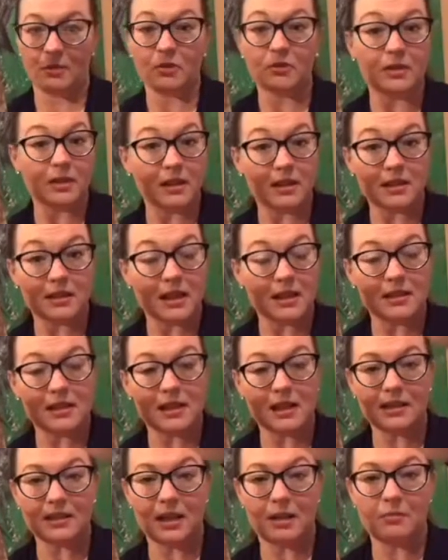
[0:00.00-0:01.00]
using this as an
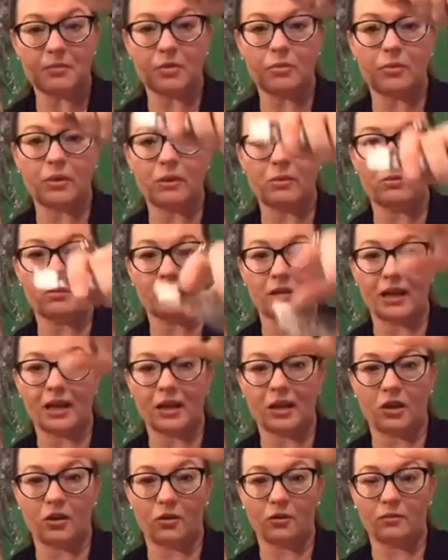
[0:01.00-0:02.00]
example, we let
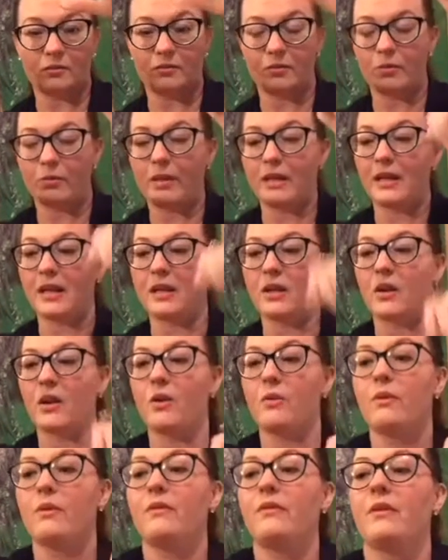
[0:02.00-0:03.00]
go. We let
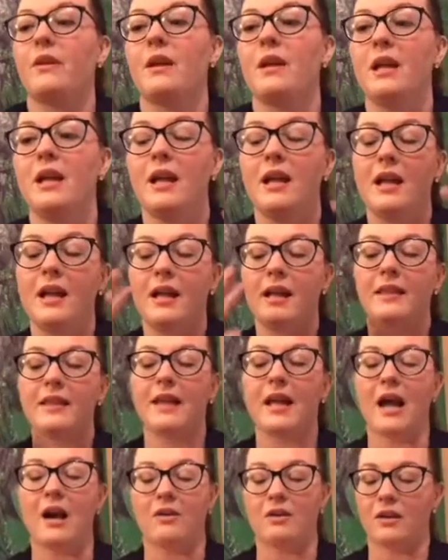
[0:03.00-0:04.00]
go of
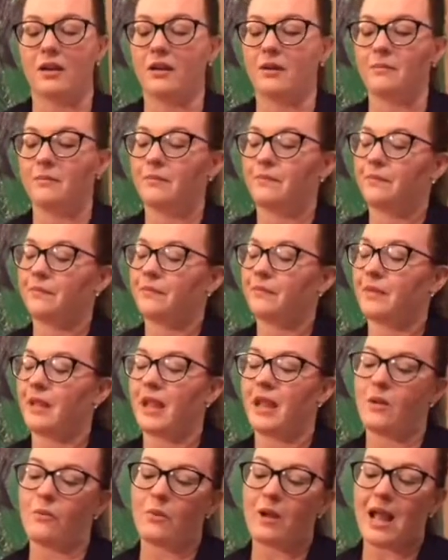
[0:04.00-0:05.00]
the outcome.
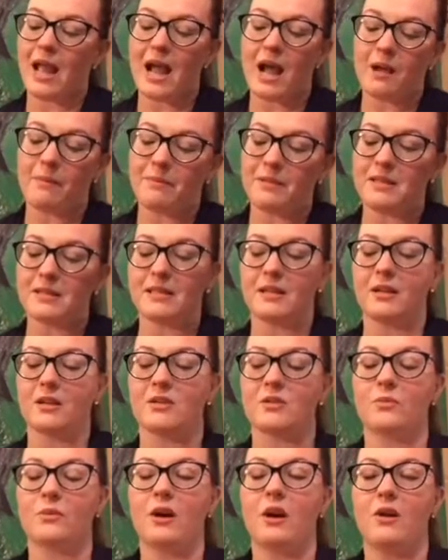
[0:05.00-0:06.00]
And what happens there
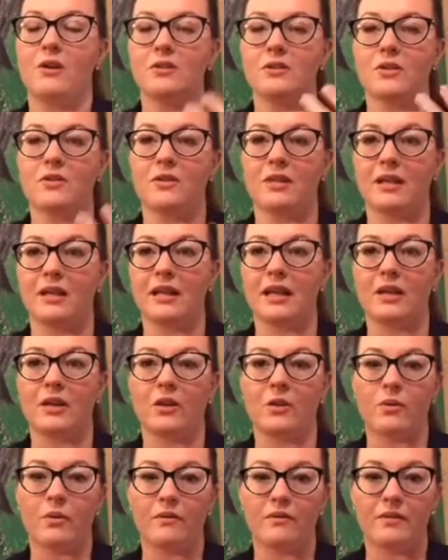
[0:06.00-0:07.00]
is we also then let
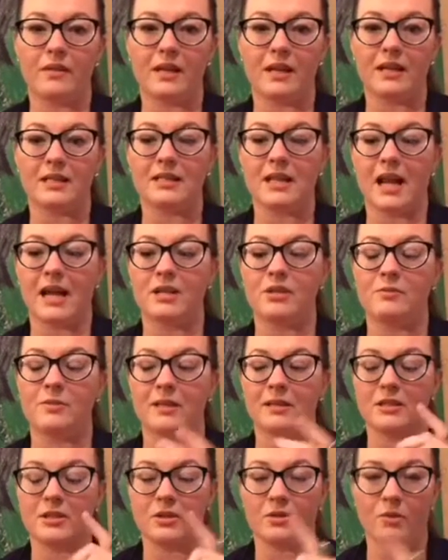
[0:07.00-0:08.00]
go of the
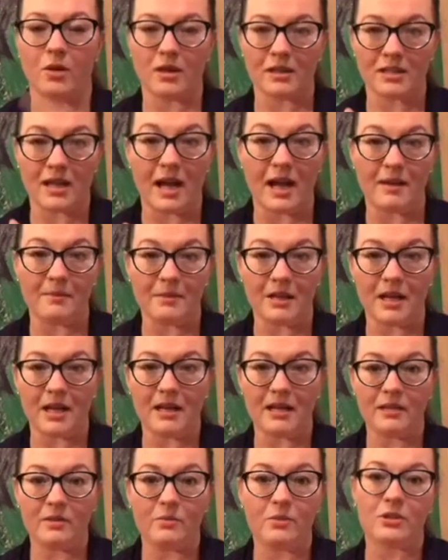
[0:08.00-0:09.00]
attachment to our
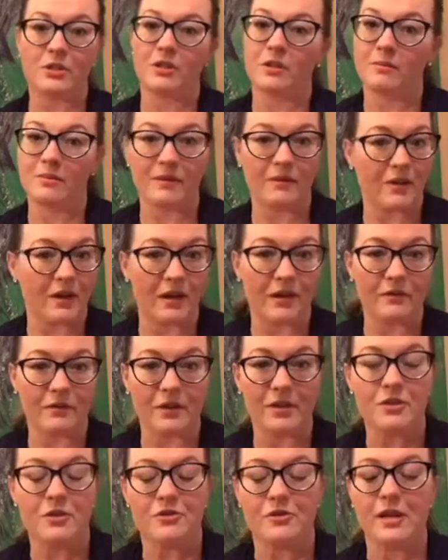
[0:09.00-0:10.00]
timeline, which can be very
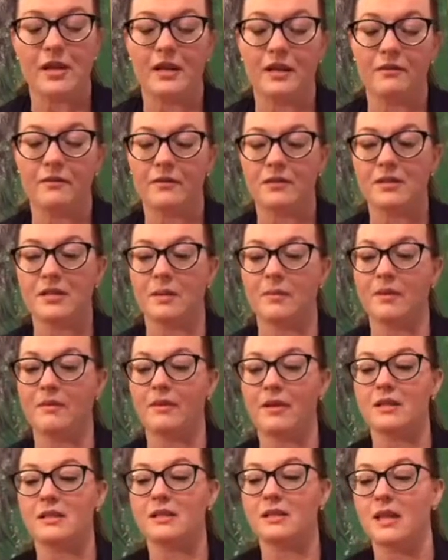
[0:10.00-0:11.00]
frustrating for some of
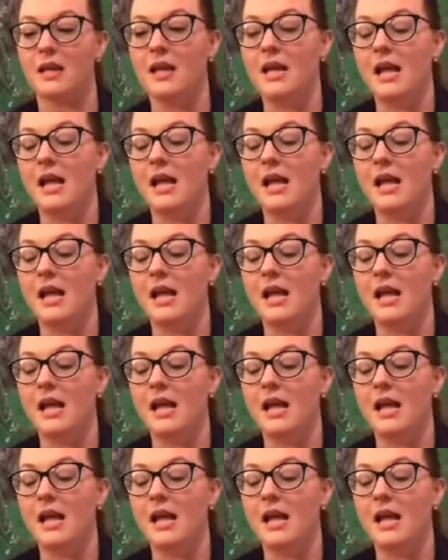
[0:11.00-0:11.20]
us.